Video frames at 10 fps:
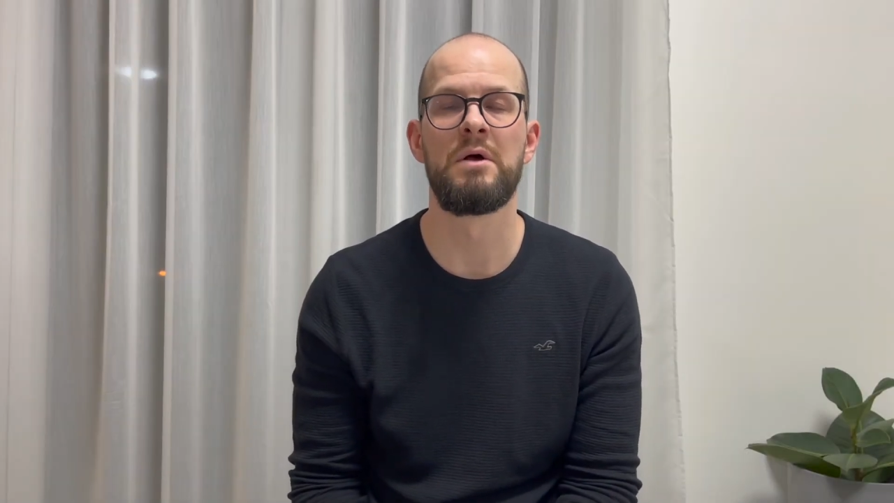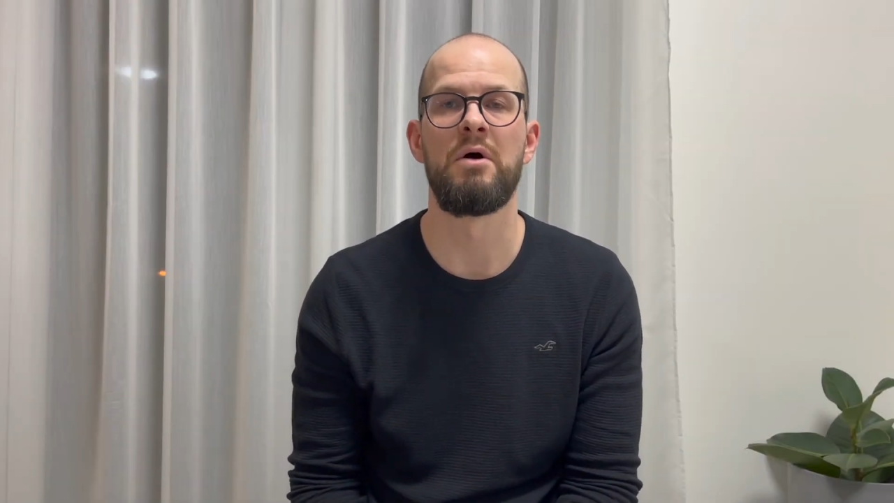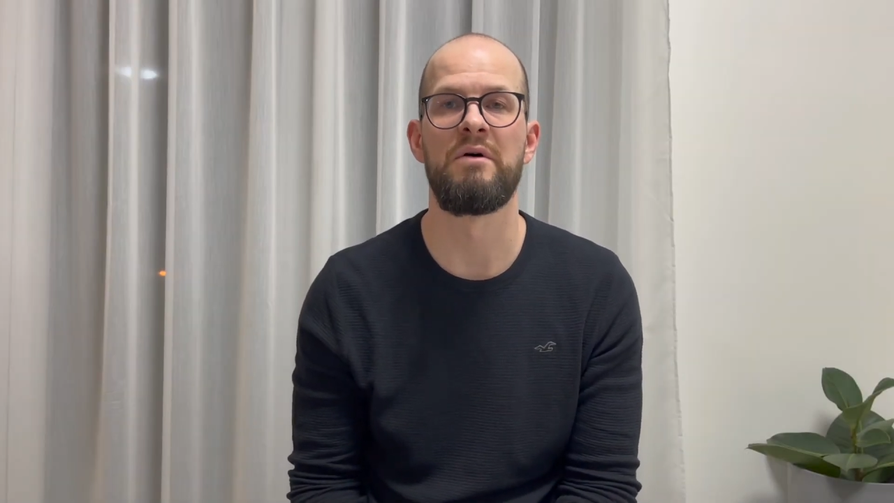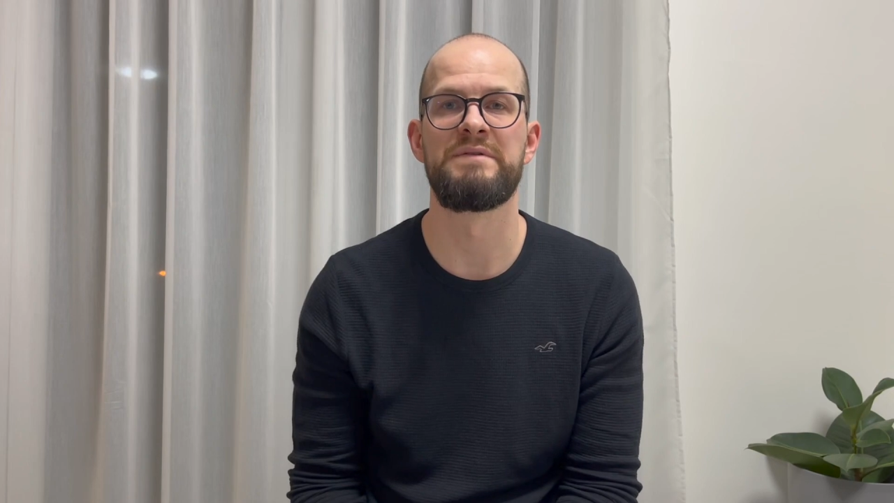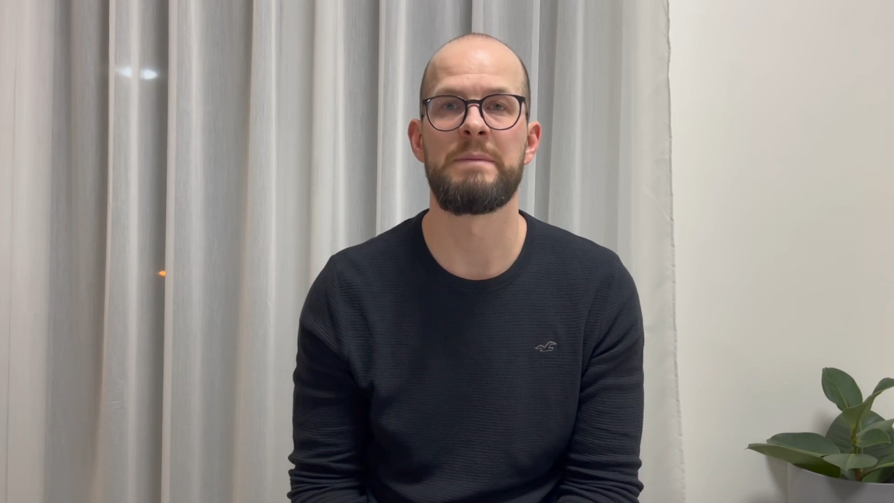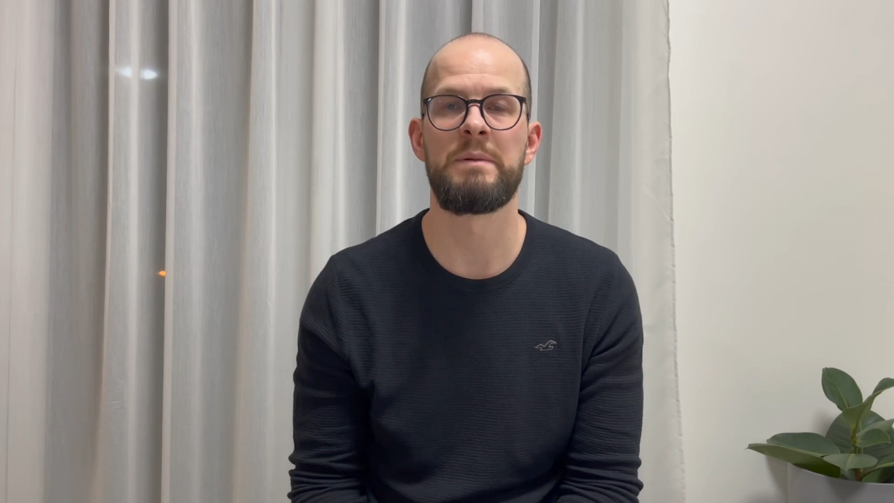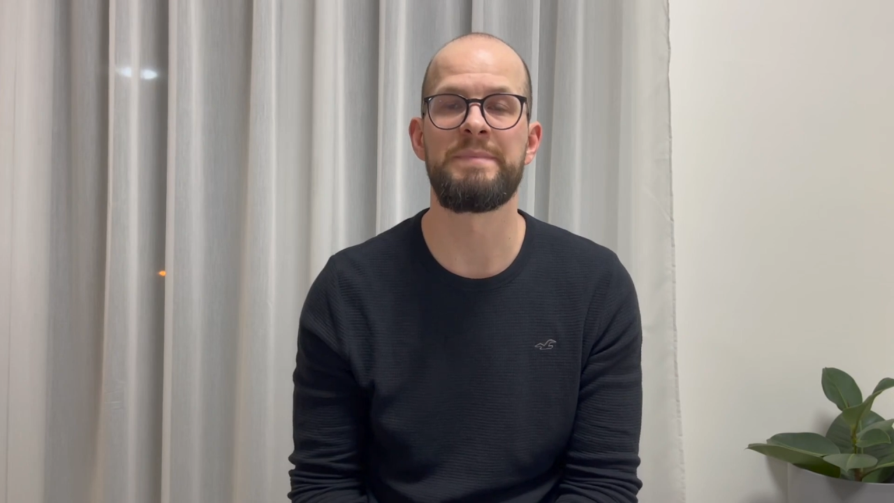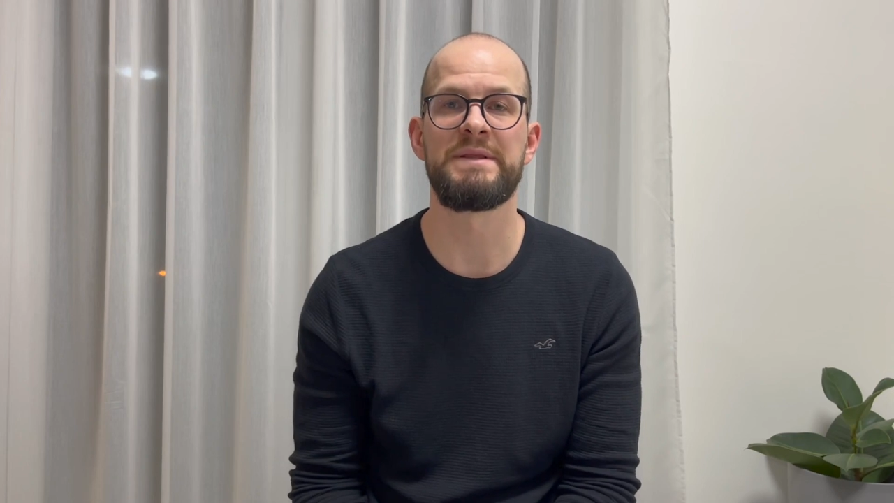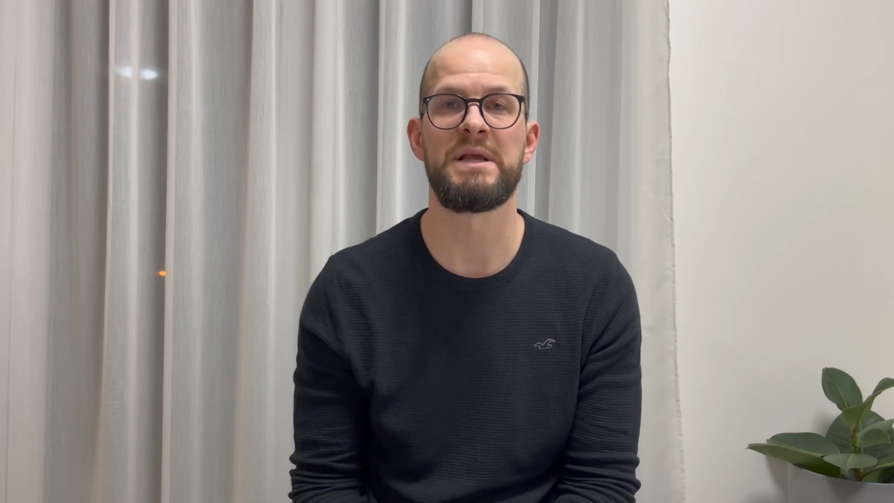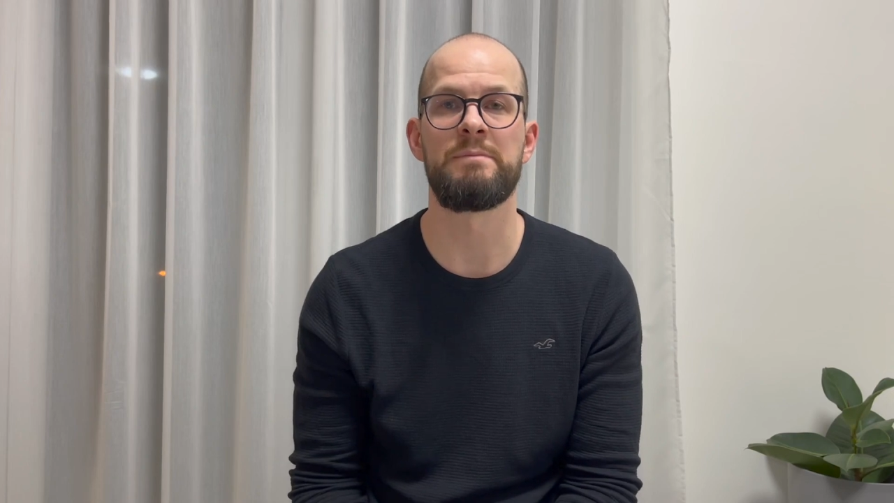of double
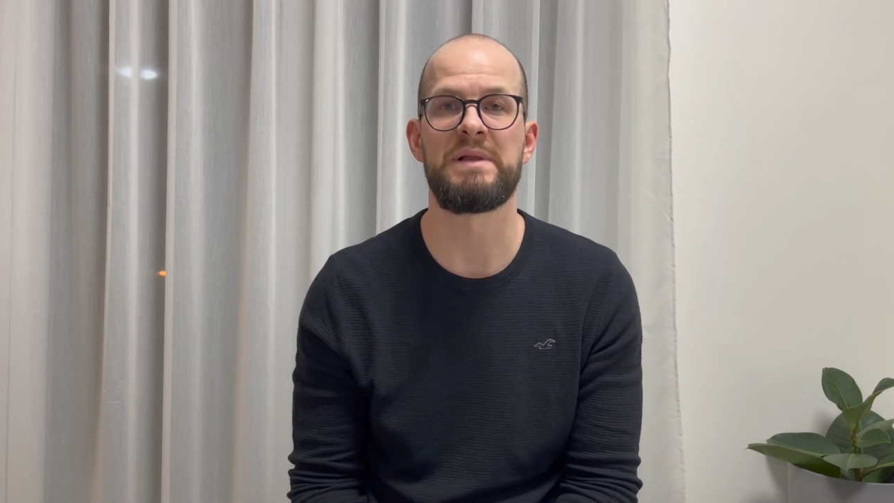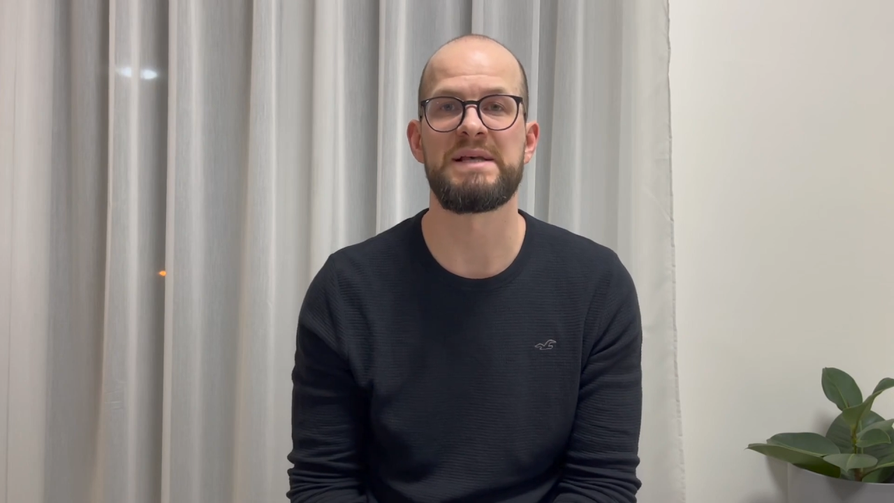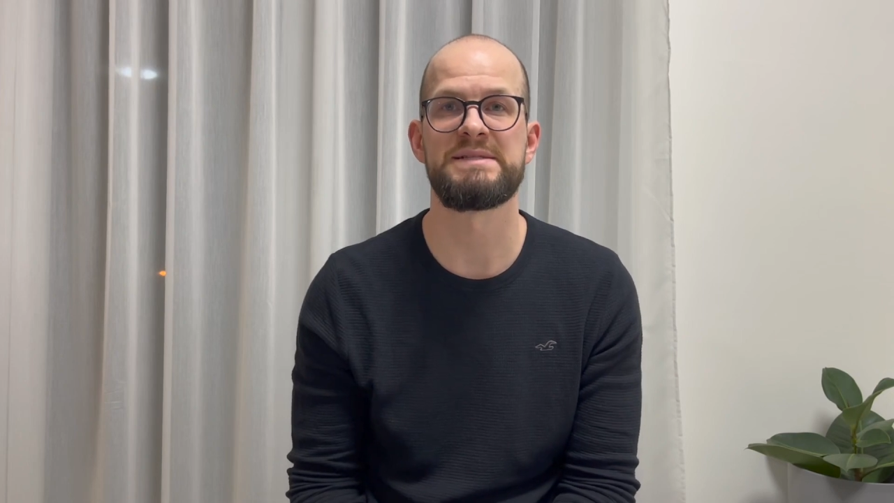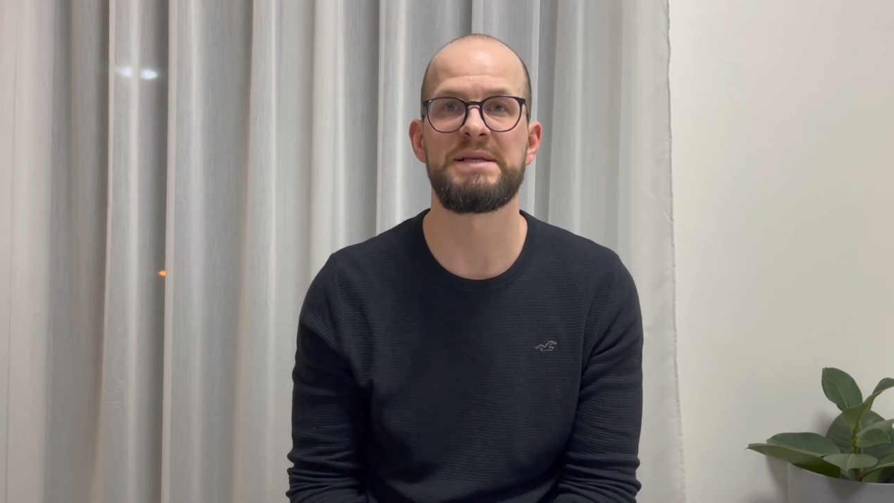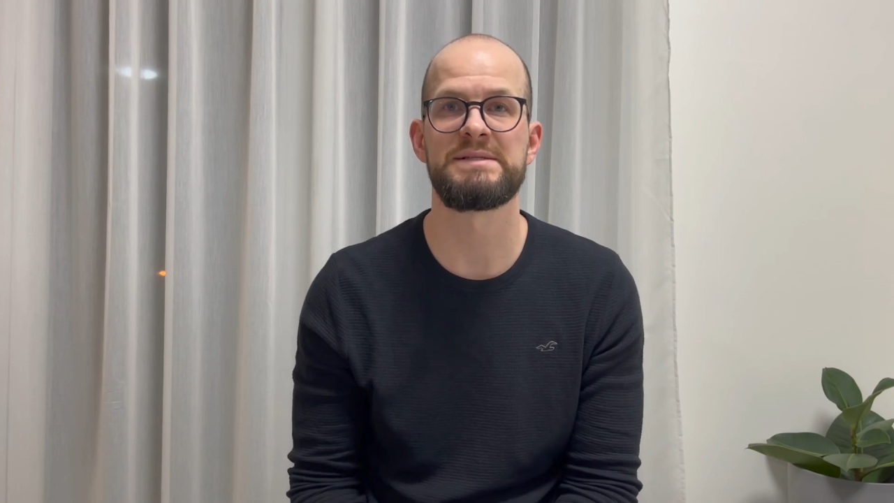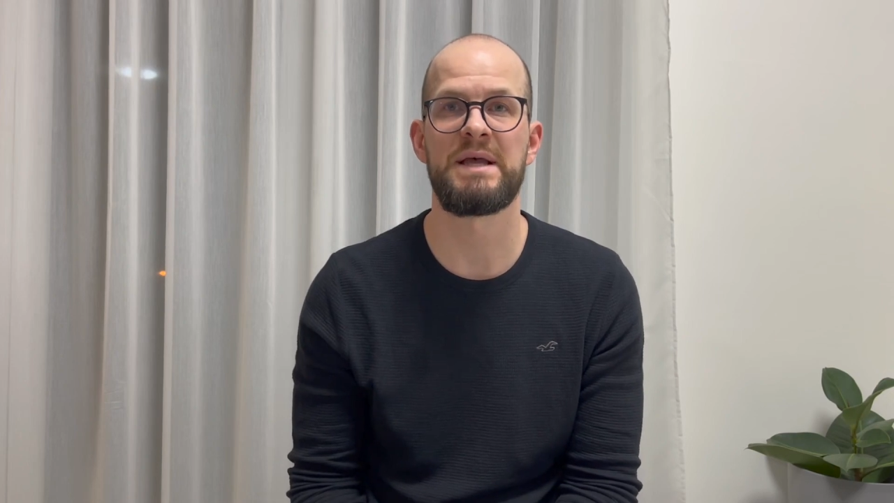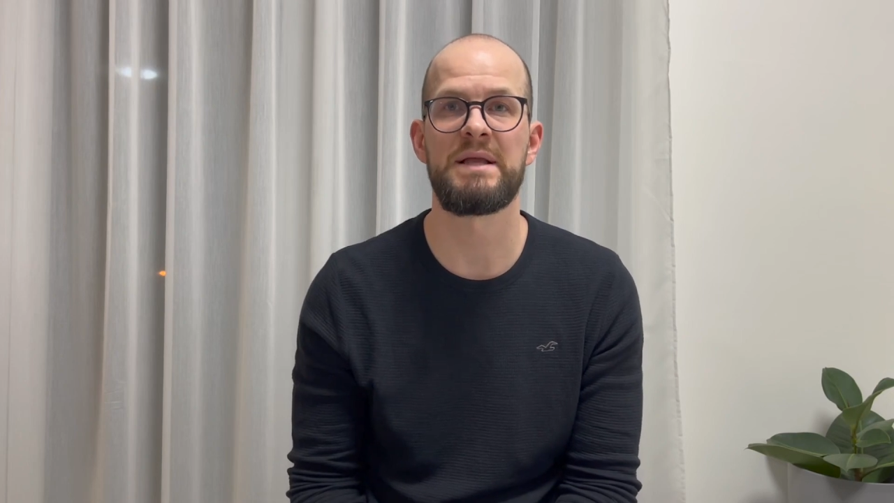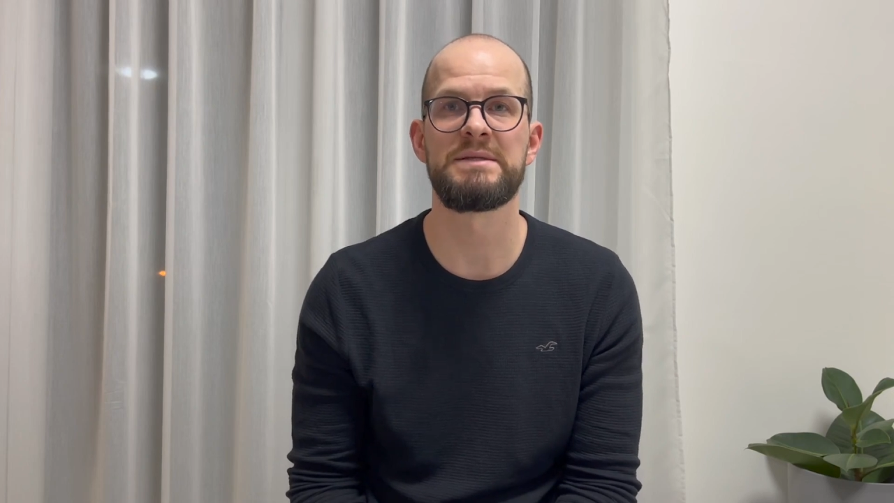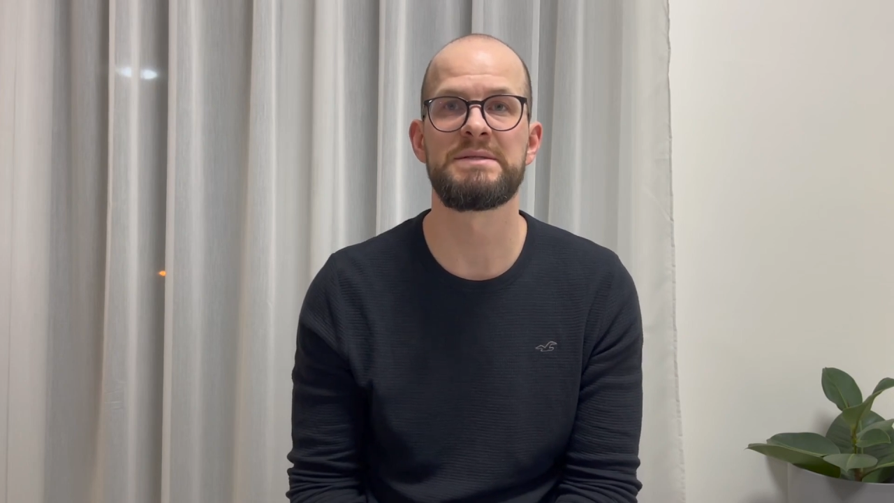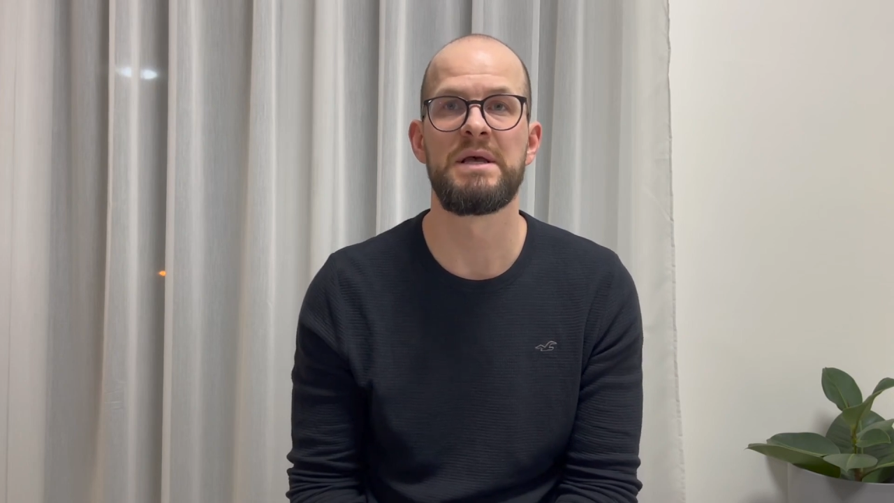pigtail plastic
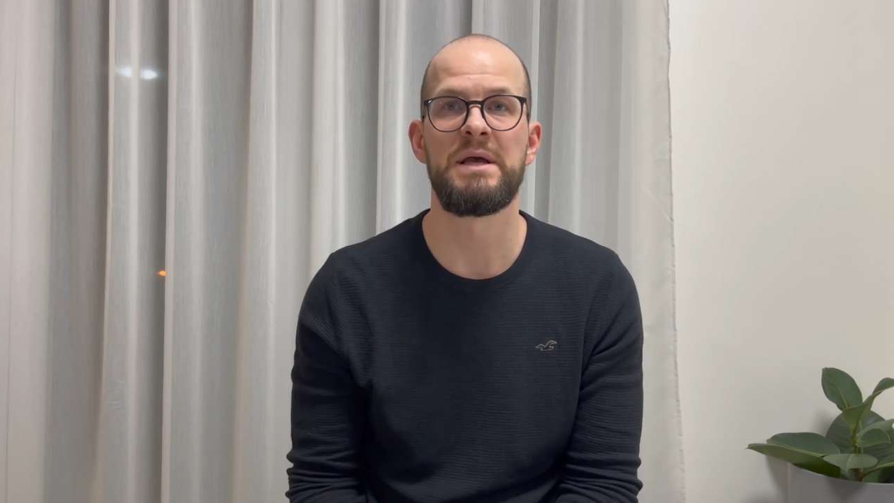stents